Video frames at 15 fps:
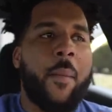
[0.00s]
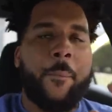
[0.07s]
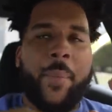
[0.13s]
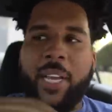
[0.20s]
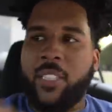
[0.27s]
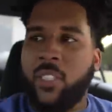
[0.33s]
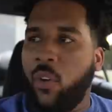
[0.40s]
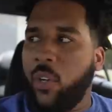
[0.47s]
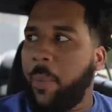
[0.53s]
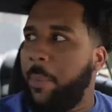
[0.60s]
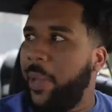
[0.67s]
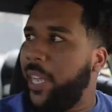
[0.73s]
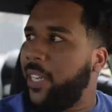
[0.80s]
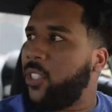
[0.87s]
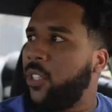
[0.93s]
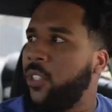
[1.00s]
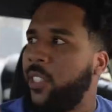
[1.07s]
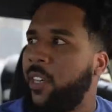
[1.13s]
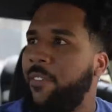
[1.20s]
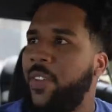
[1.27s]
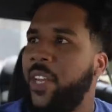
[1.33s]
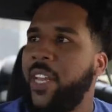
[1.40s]
based on the pictures
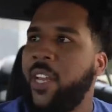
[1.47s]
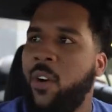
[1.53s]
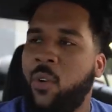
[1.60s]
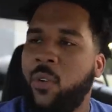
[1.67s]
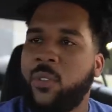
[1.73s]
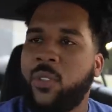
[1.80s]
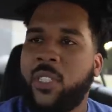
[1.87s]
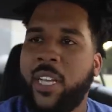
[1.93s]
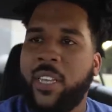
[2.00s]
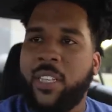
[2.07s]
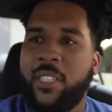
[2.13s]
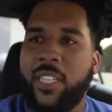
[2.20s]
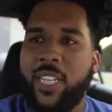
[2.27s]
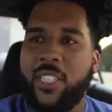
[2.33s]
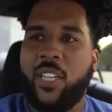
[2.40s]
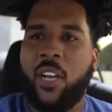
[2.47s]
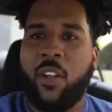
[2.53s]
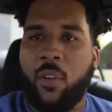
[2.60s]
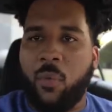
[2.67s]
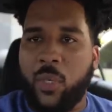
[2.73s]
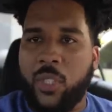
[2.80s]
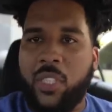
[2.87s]
and the videos that the
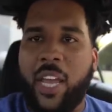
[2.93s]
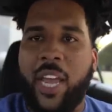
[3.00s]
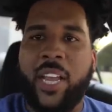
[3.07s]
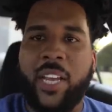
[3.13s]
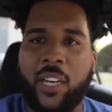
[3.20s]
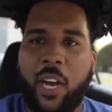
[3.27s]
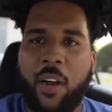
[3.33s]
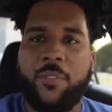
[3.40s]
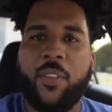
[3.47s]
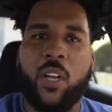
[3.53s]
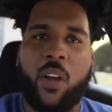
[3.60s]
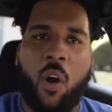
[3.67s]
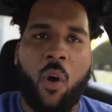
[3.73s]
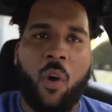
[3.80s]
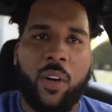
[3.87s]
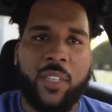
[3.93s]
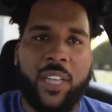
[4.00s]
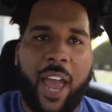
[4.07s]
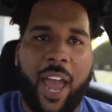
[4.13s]
detailer was taking of the cars